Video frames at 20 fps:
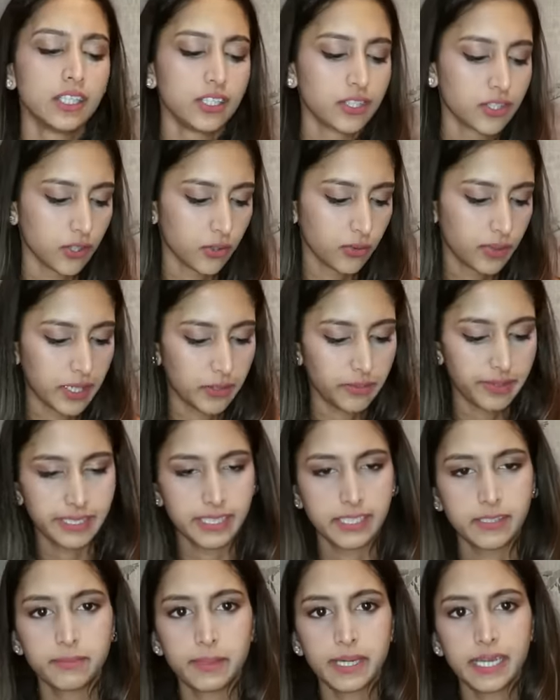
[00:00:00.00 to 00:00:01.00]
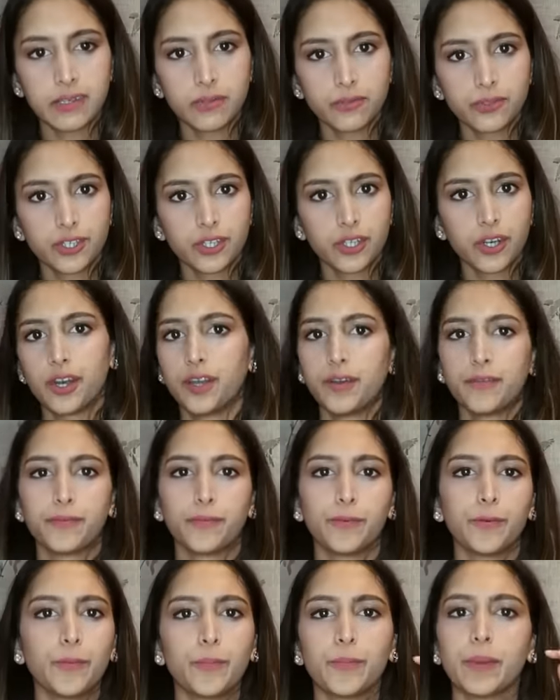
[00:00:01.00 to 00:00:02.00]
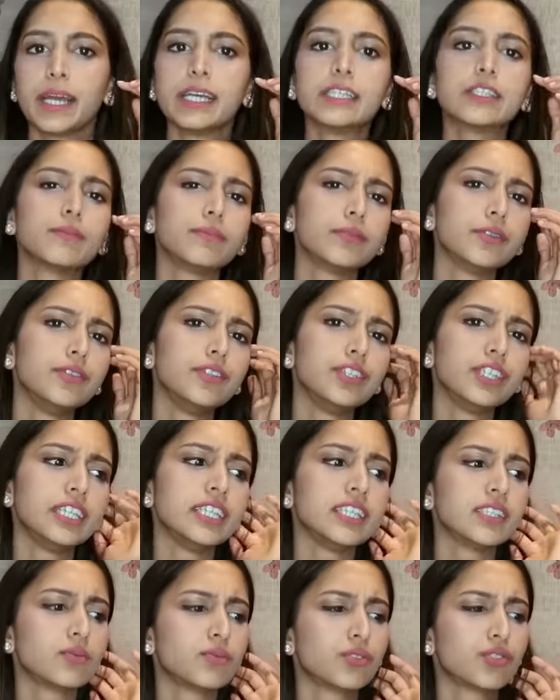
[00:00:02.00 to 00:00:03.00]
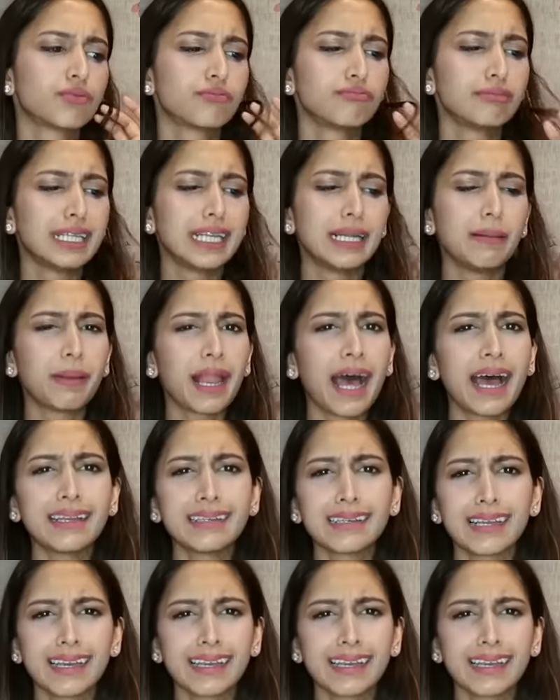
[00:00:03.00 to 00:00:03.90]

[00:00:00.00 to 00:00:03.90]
So when I went to Dubai, I also got a few pairs of blue jeans which were really bland.